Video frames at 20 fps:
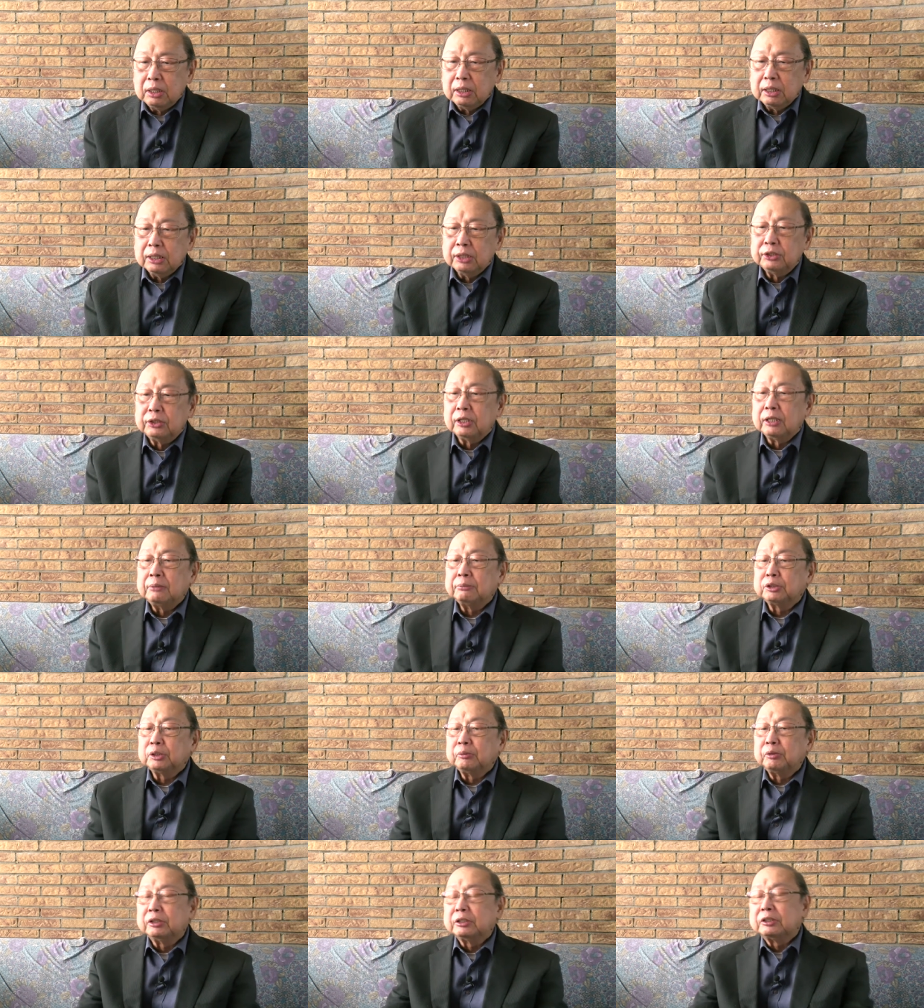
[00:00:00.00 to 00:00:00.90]
In terms
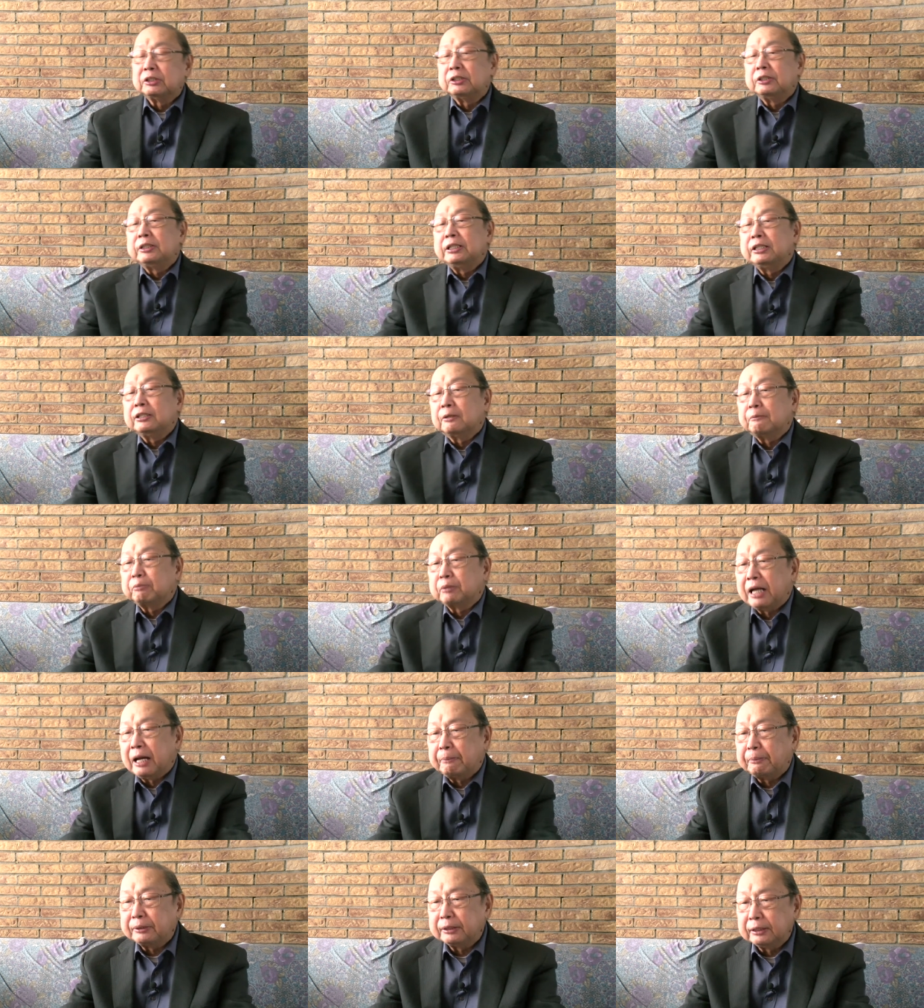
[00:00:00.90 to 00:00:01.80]
of the critique of
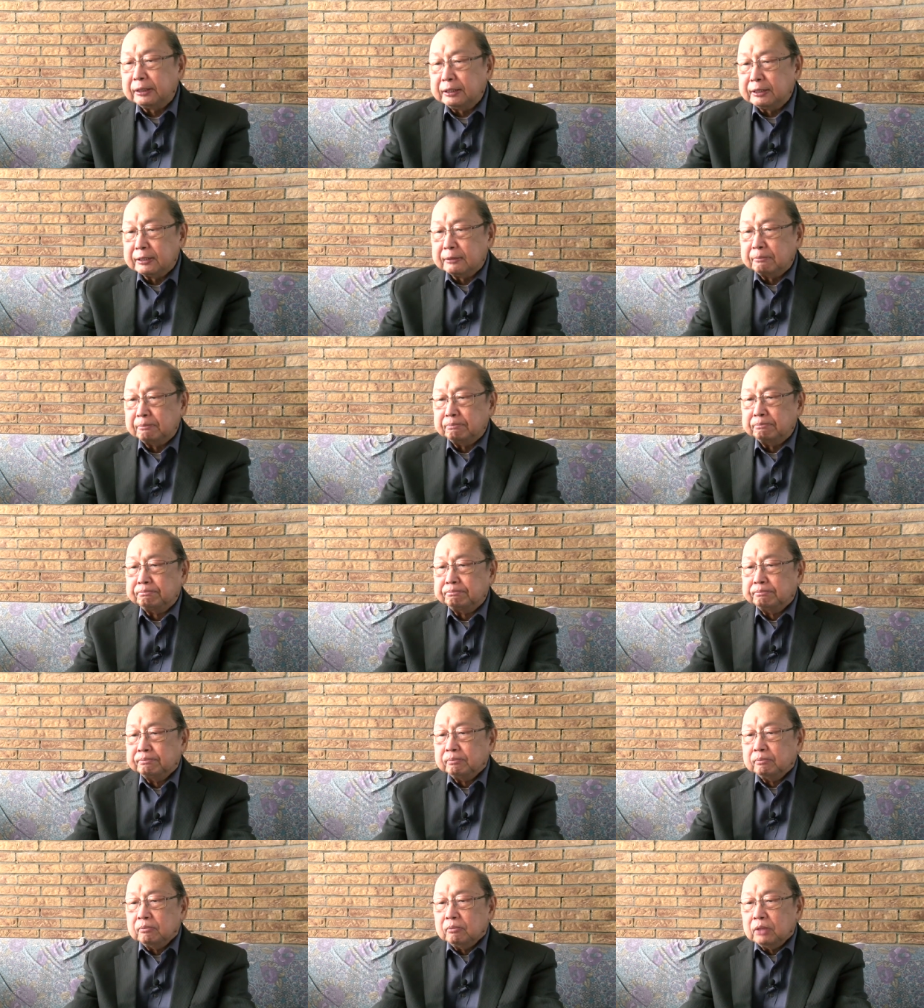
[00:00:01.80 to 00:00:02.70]
capitalism
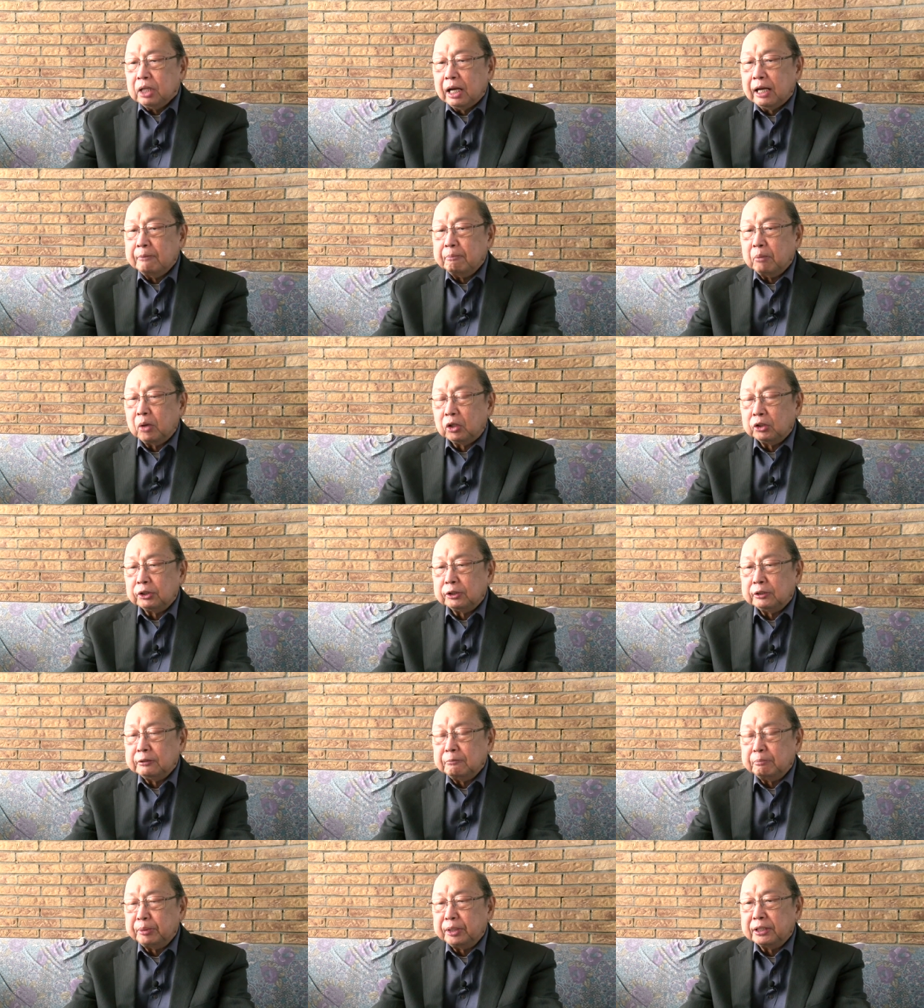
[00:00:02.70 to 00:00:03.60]
and modern
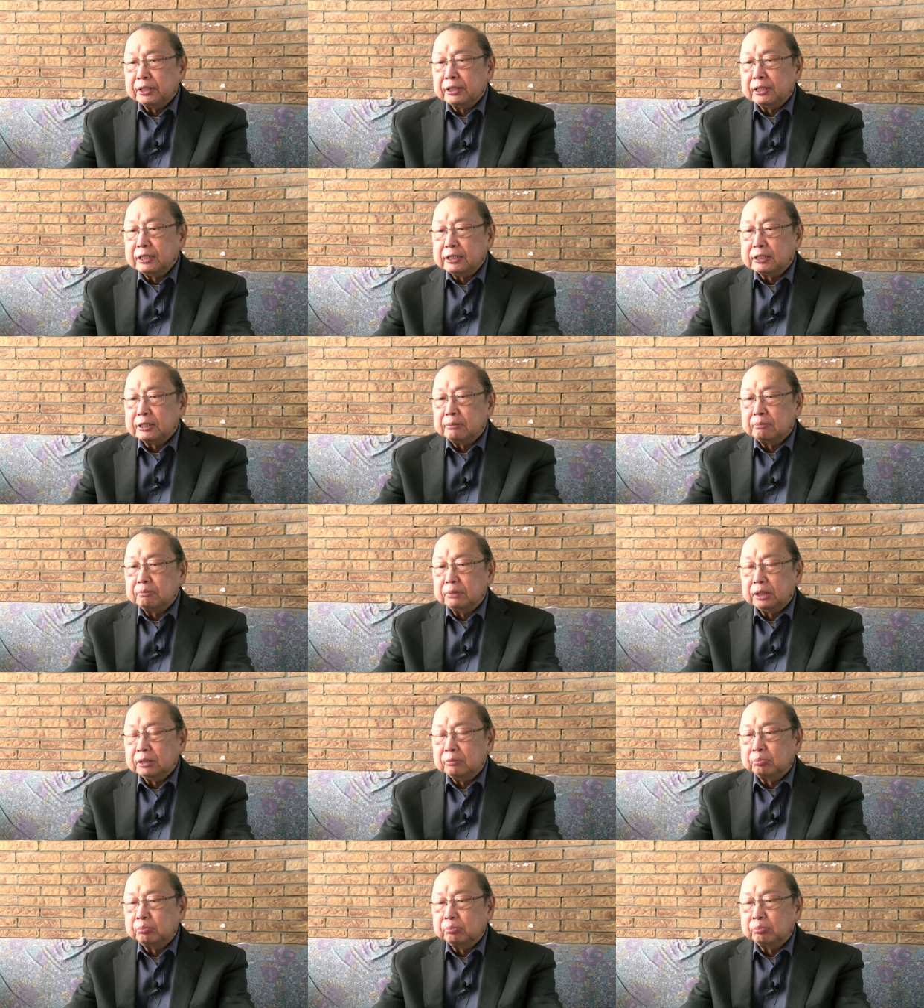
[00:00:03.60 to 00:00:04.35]
imperialism in